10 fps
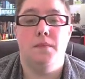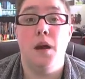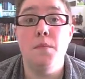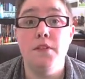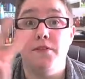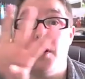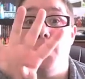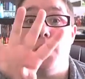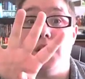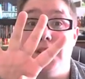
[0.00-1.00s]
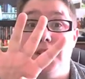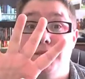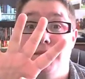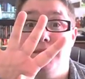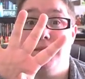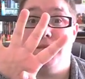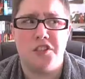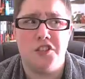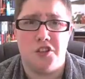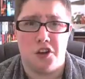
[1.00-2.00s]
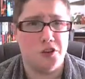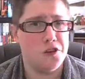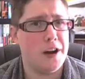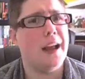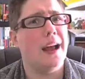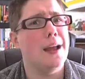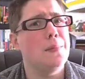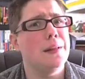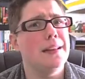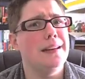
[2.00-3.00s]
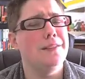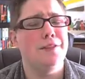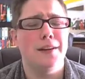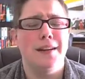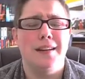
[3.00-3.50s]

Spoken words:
Number 4. Star Trek, I believe.